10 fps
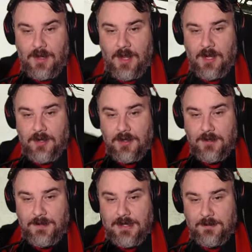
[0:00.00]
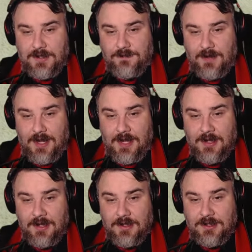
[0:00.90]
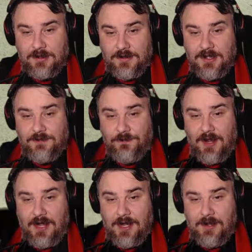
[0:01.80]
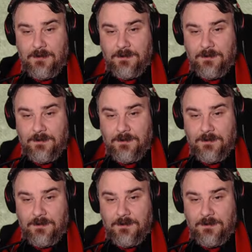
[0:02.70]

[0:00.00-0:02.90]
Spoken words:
I'm going to pick up this flare. So this flare